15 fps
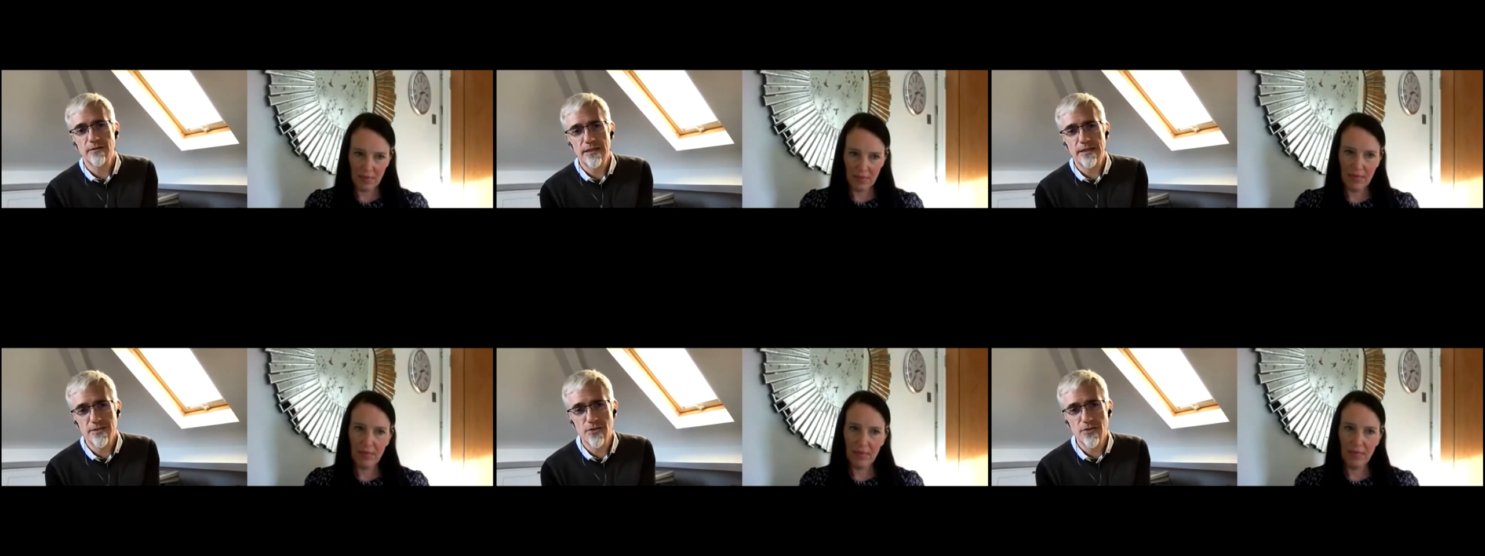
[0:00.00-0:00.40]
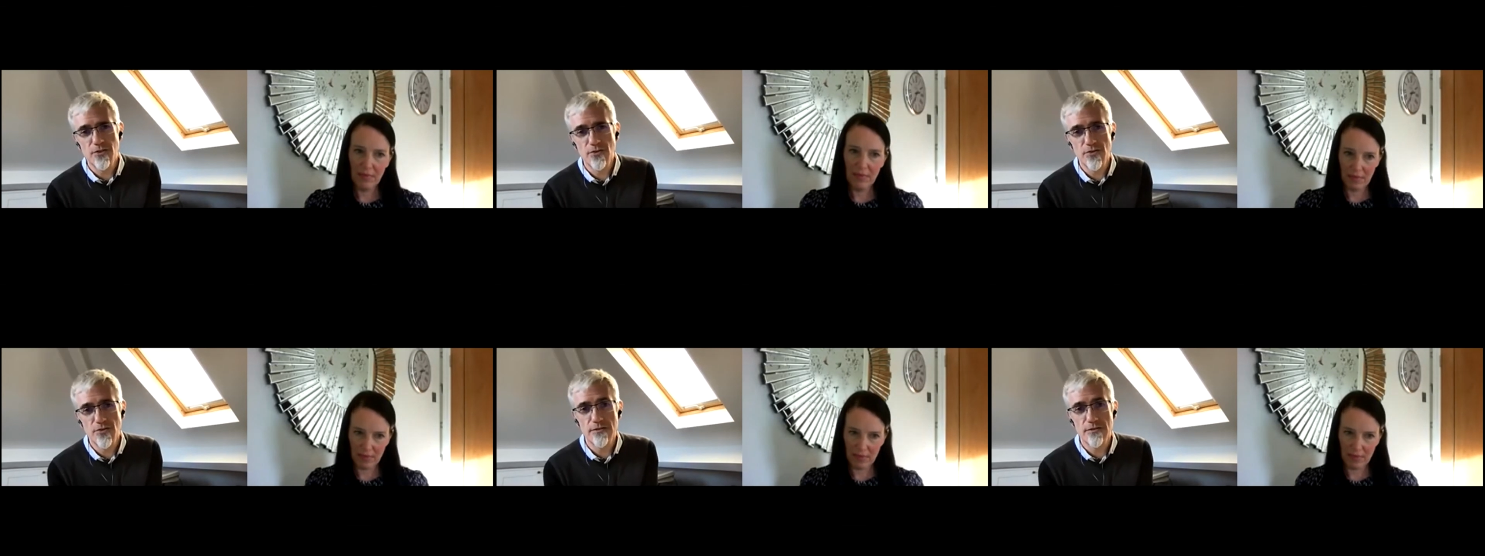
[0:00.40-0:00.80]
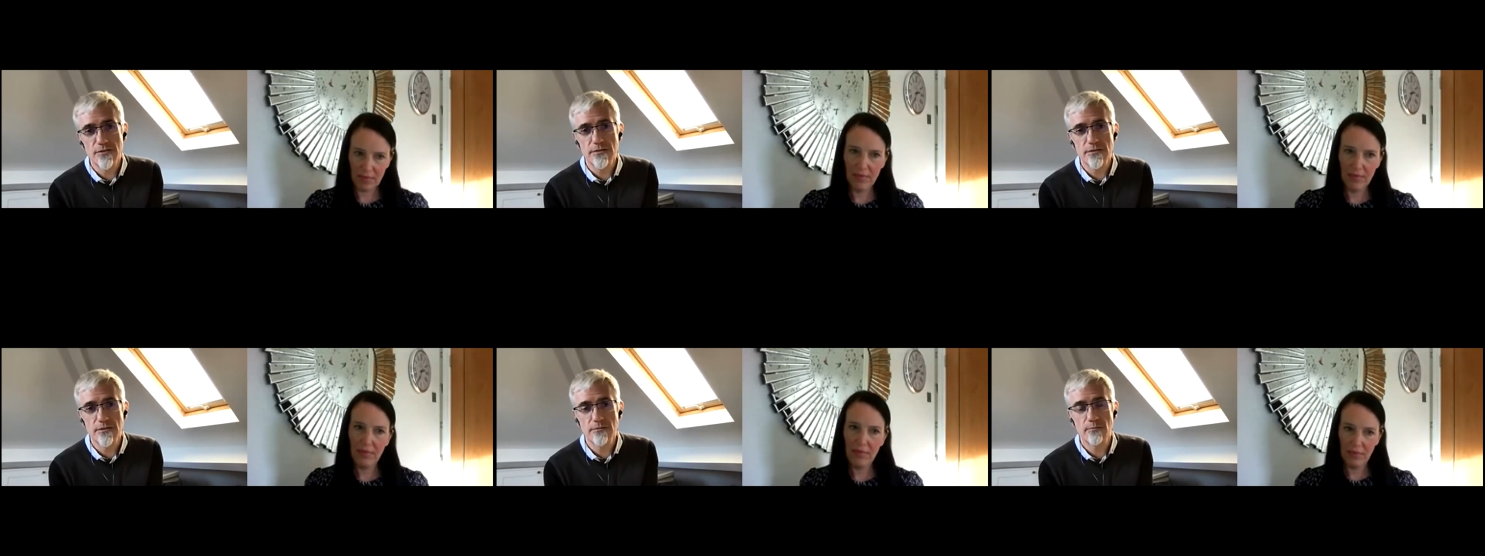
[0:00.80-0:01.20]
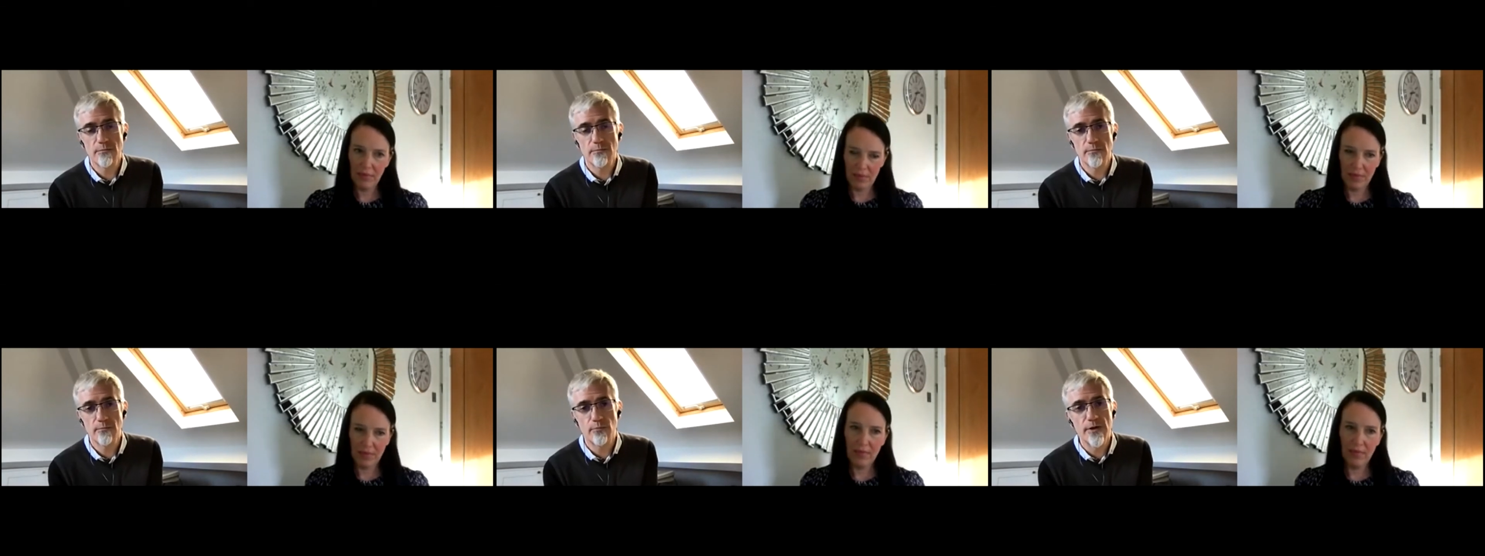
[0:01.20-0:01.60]
Speaker 1: institutions to
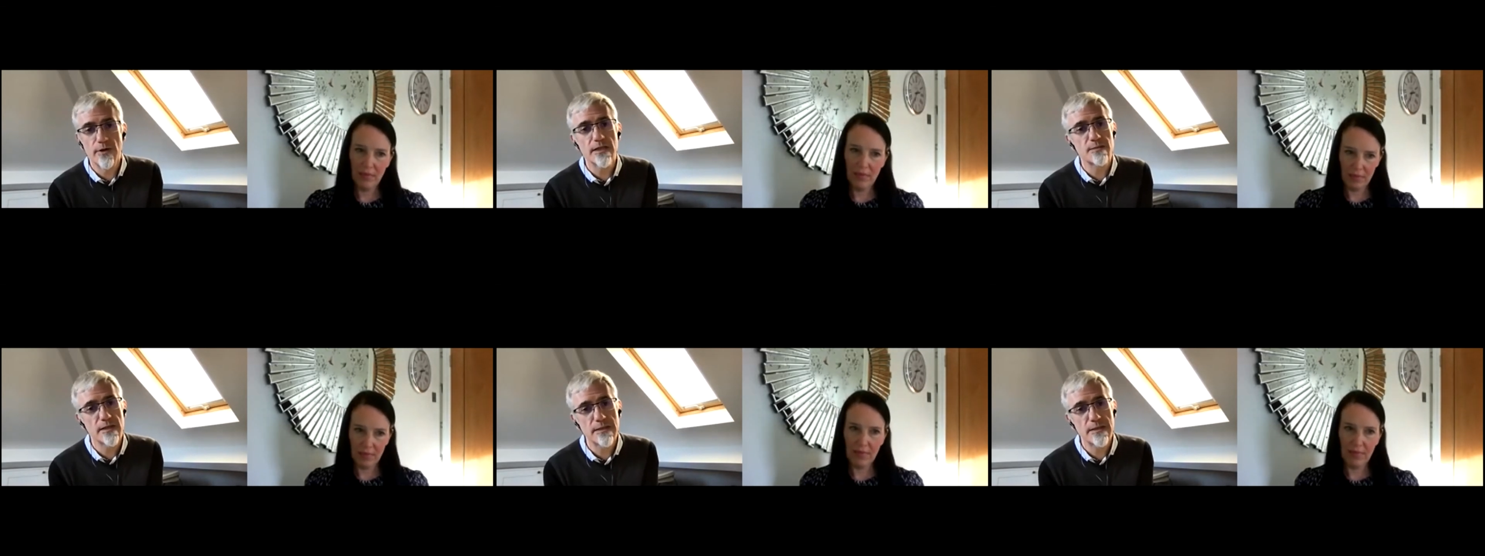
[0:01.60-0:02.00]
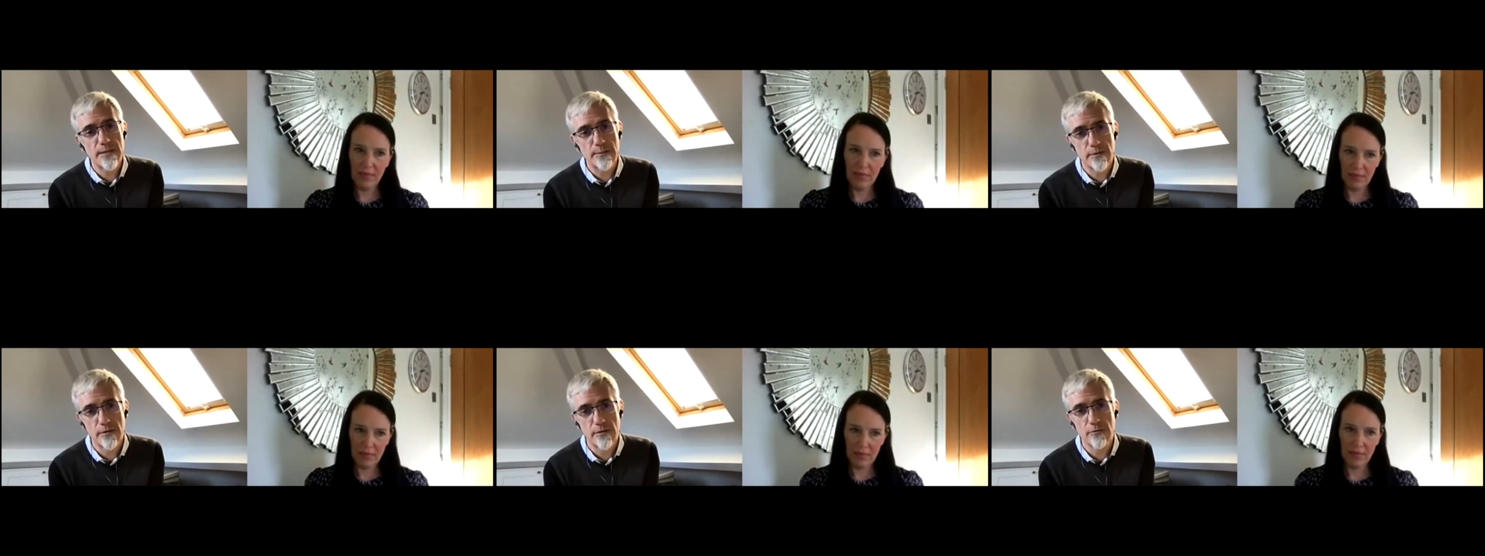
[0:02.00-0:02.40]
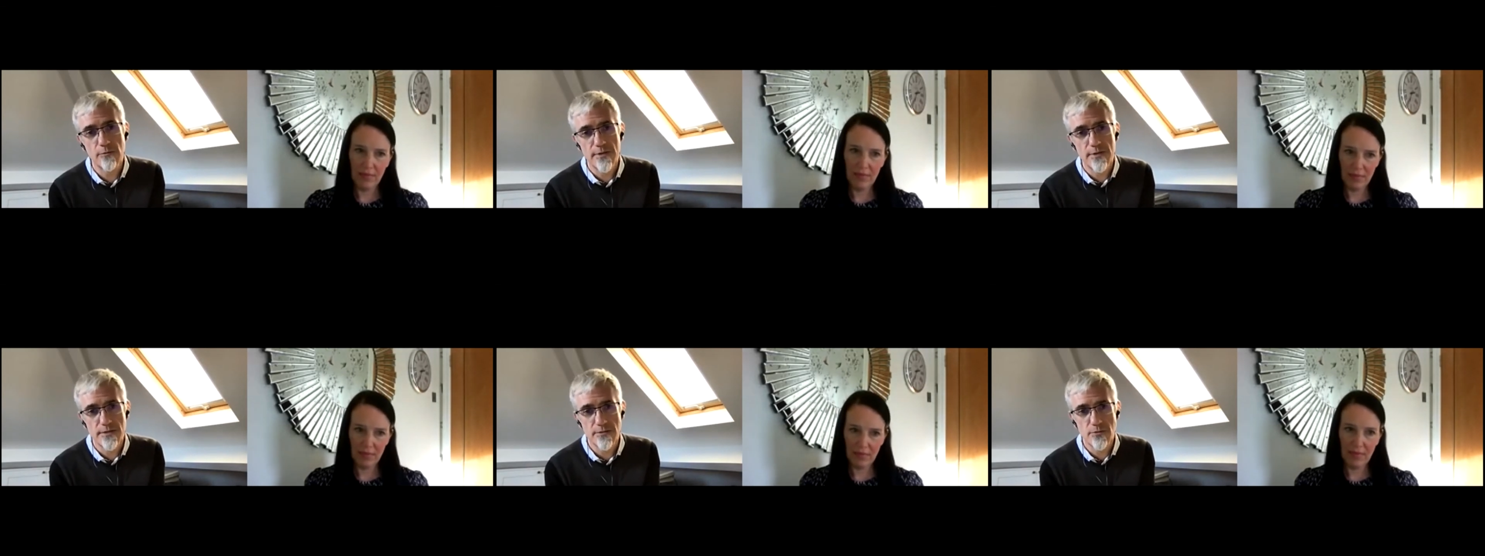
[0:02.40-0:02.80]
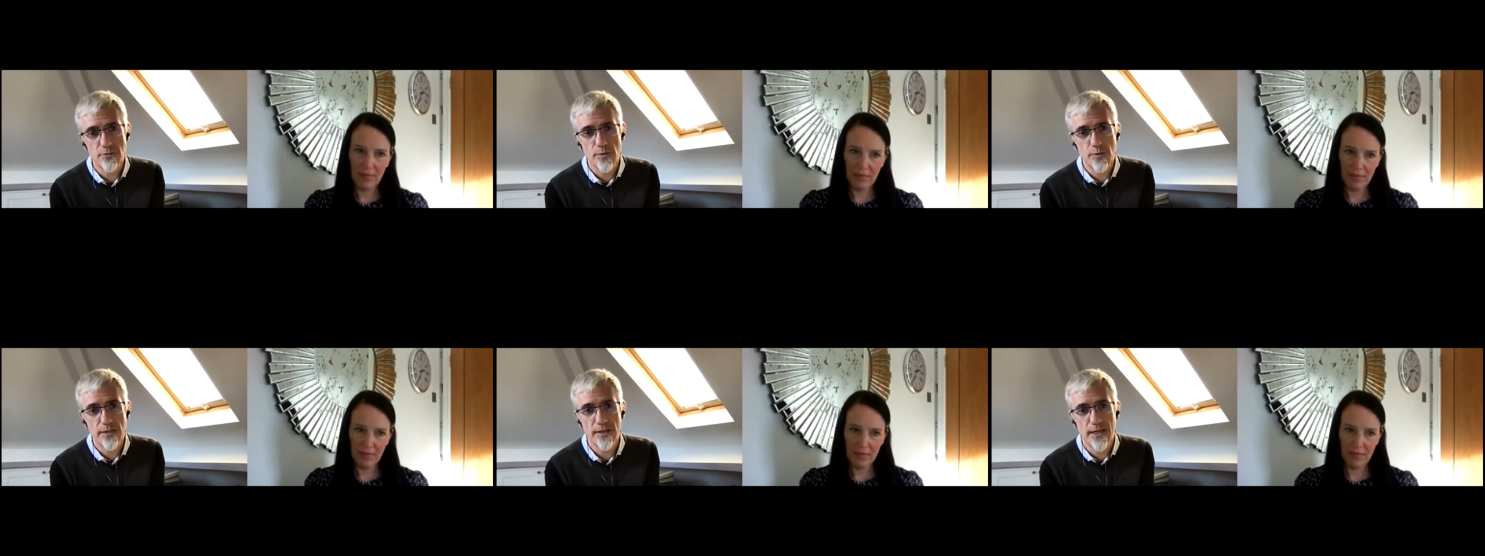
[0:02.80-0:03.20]
bring as many people along with that
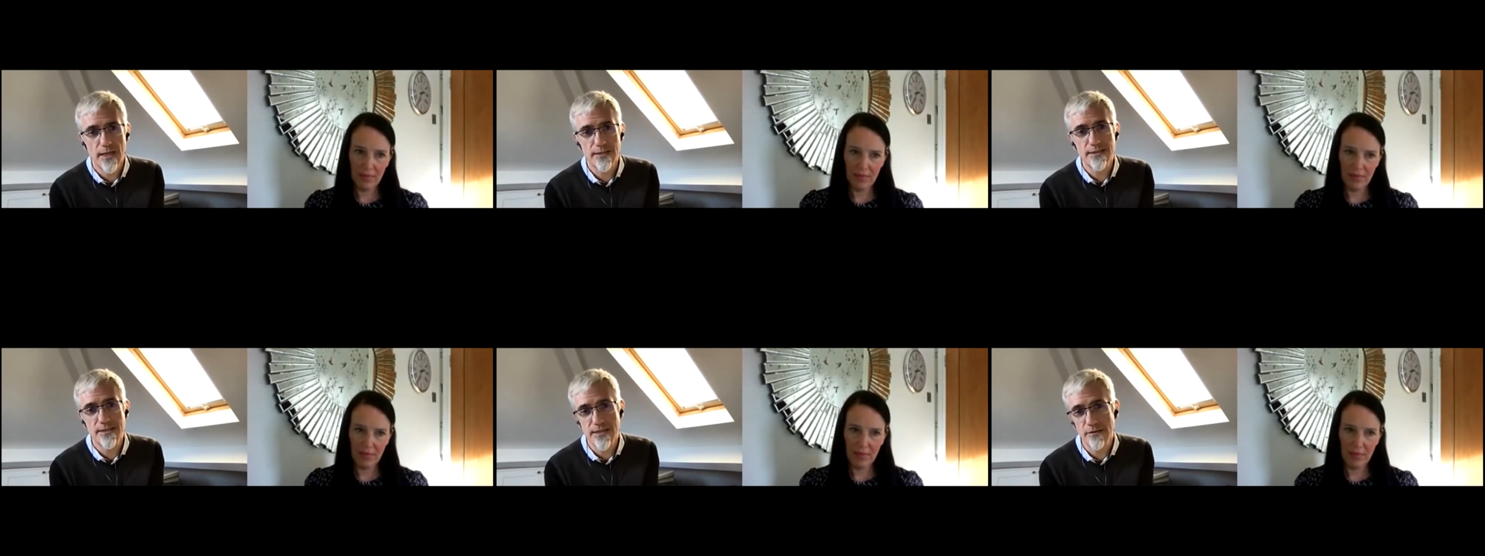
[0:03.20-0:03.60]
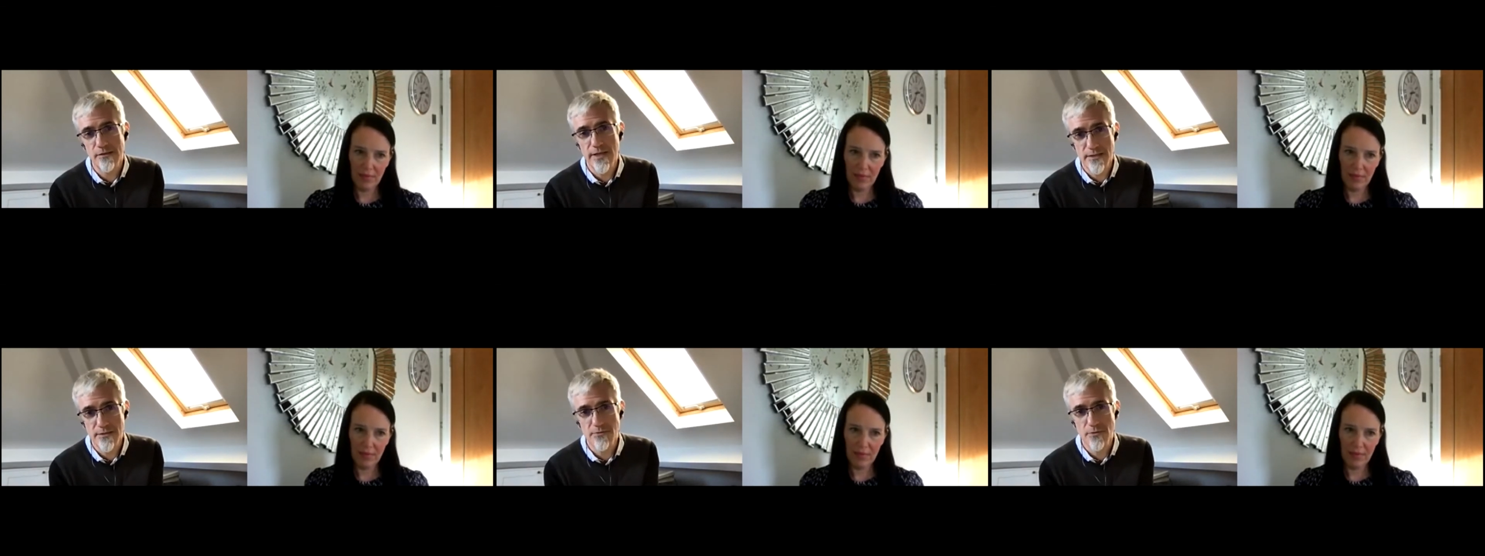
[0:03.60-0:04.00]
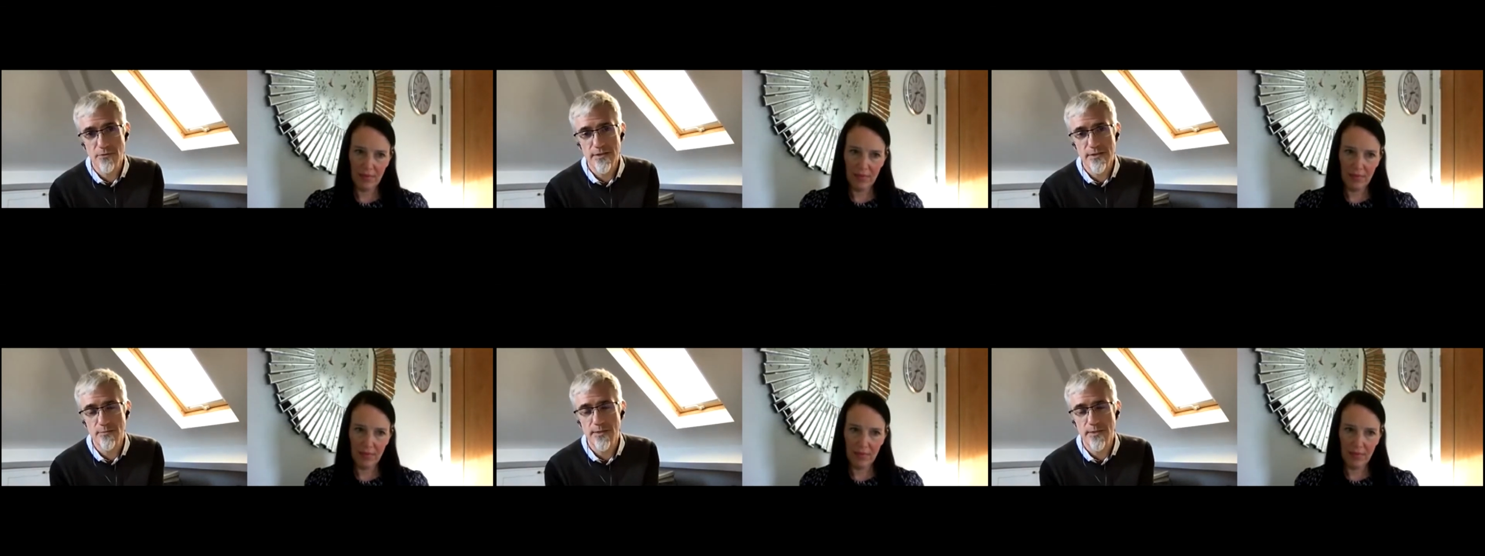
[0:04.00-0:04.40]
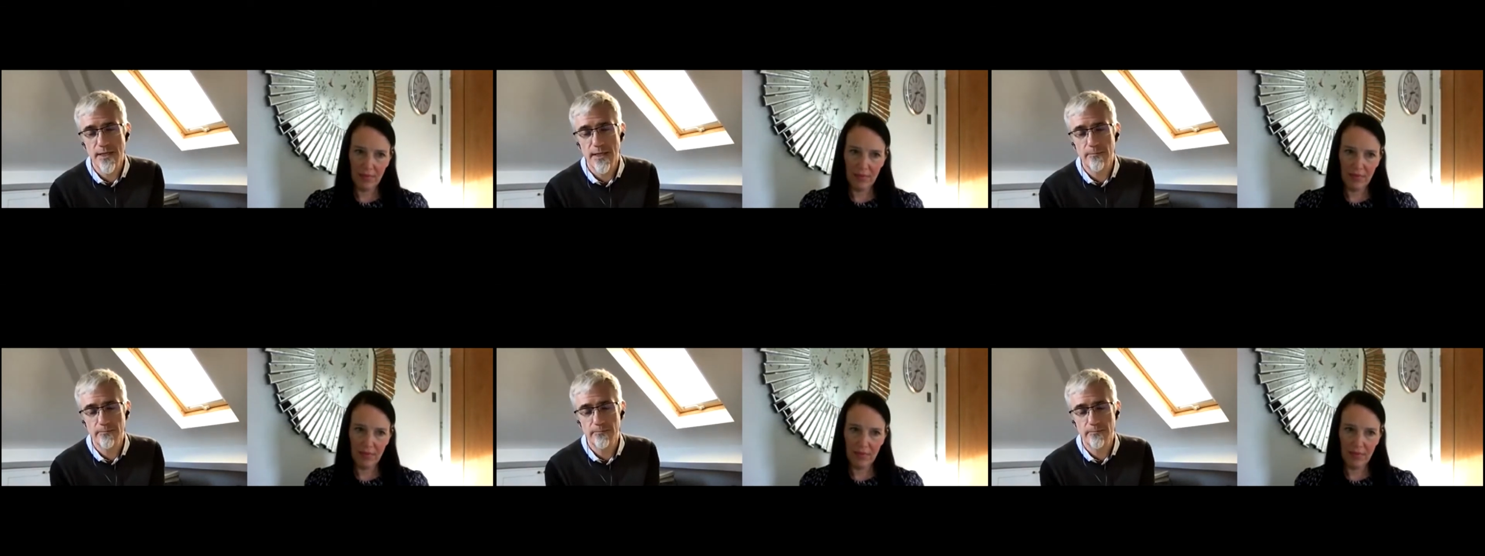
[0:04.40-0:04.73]
story and to tell their stories as we can.